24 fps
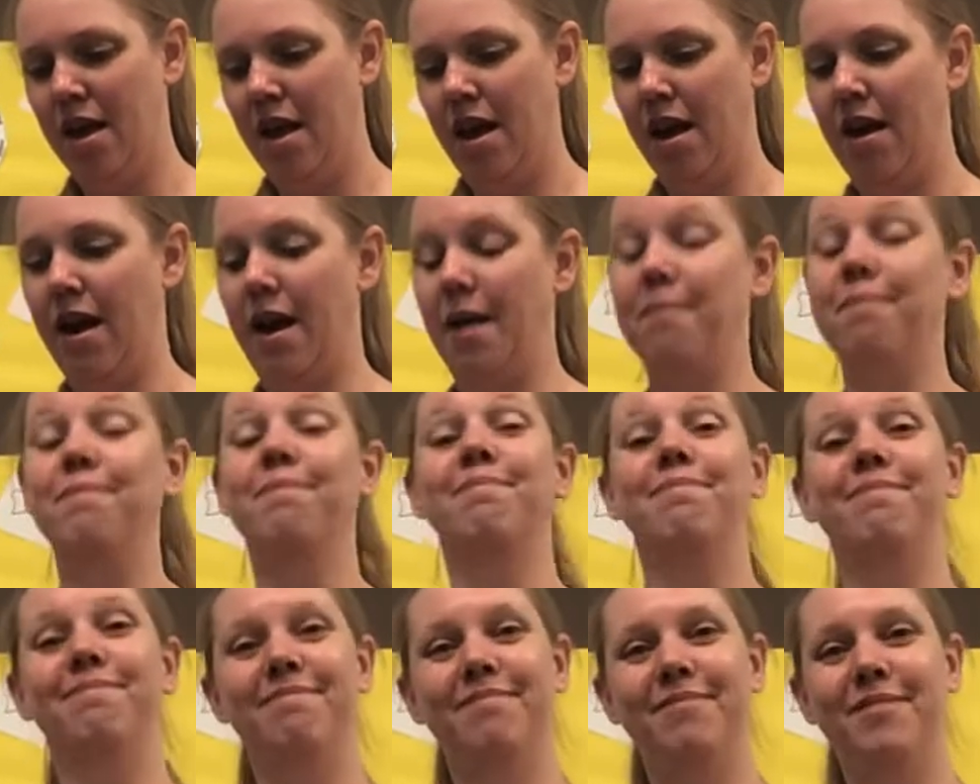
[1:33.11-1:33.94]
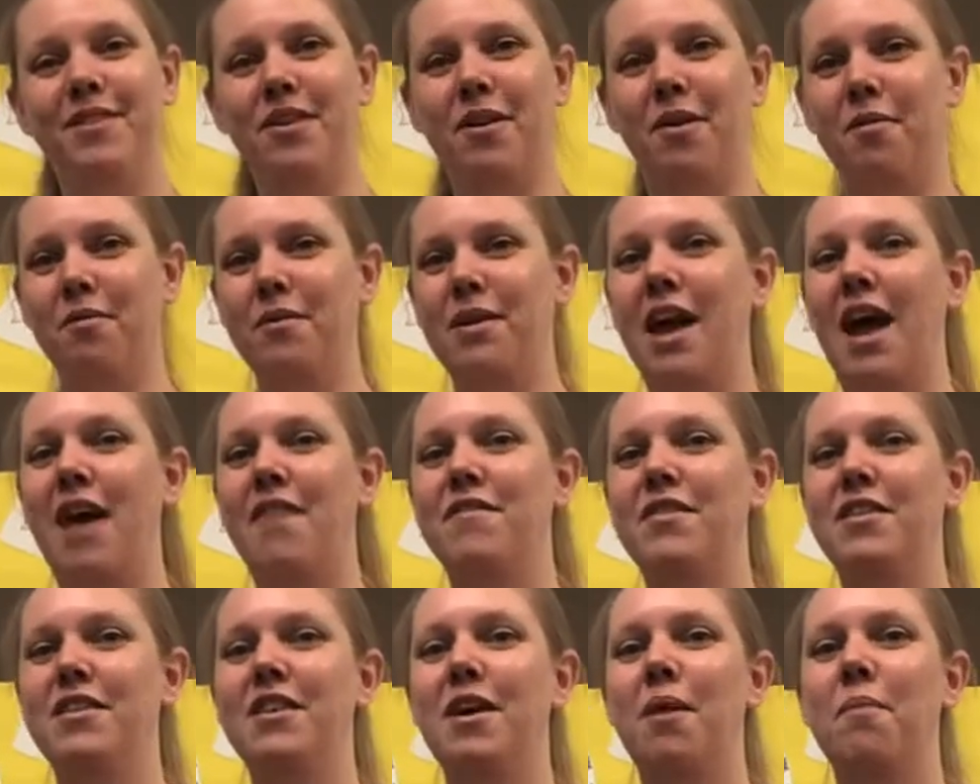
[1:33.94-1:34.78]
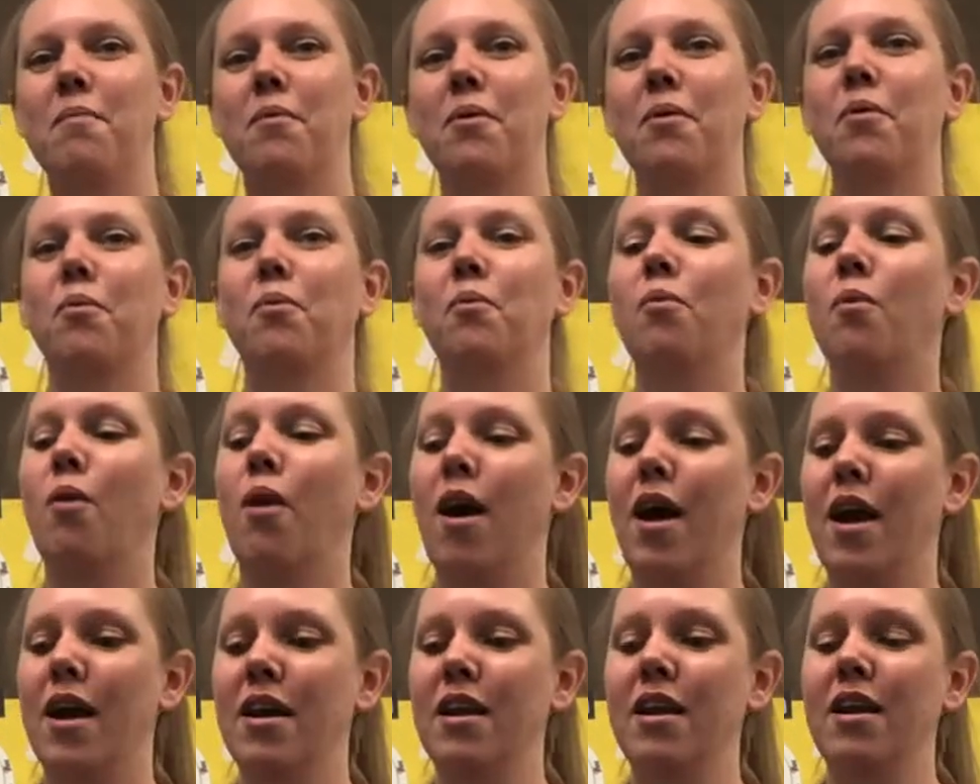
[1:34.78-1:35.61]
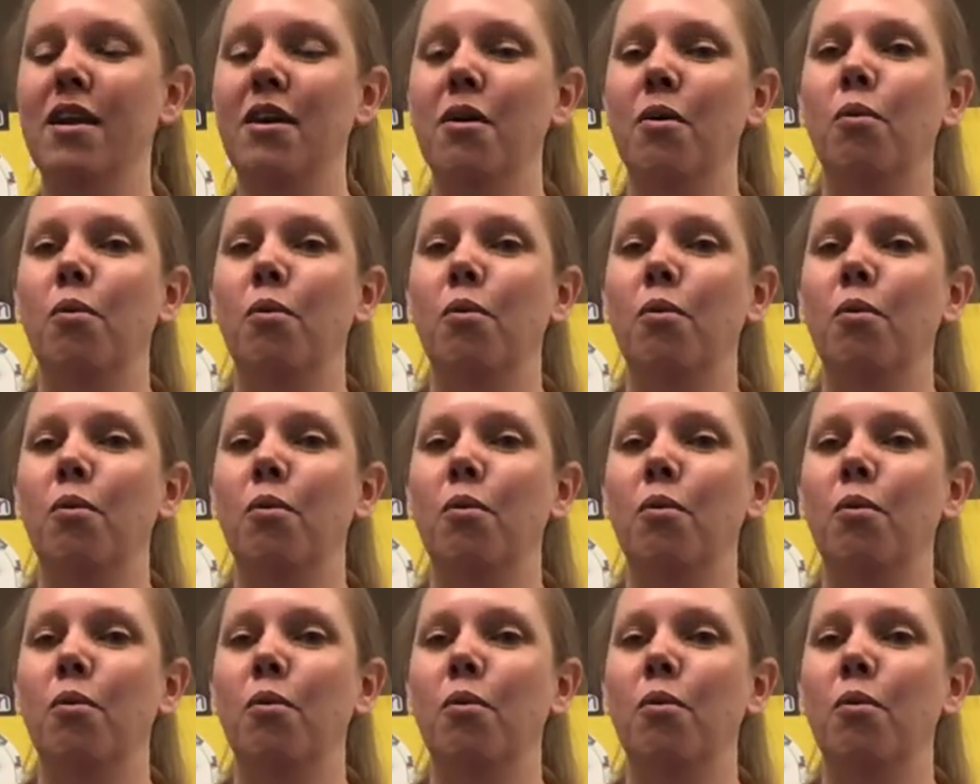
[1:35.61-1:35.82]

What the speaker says: All right, so we have a number 1